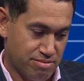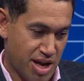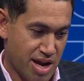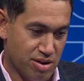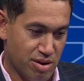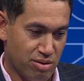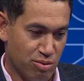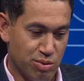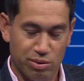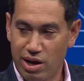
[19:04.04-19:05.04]
Kane and I
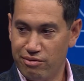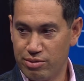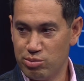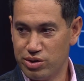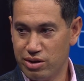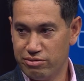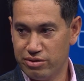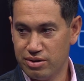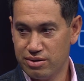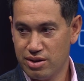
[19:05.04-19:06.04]
thought we were comfortable enough,
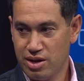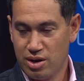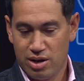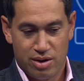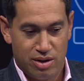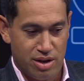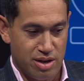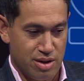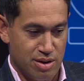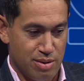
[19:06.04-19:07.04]
and
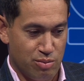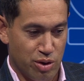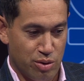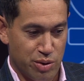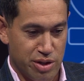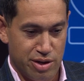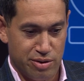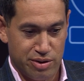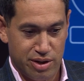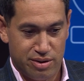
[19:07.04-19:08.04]
we're going to win
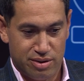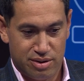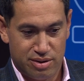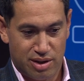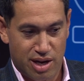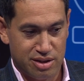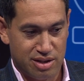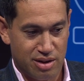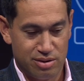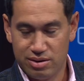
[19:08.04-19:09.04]
there. And then Kane
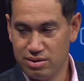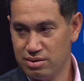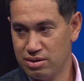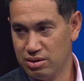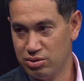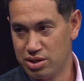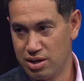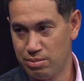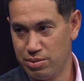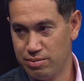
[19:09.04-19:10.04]
started to loosen
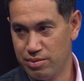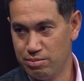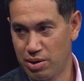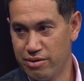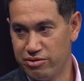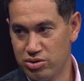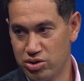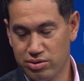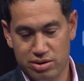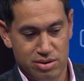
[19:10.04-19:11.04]
up and play a few
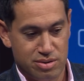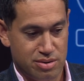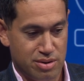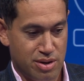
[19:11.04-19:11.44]
shots, and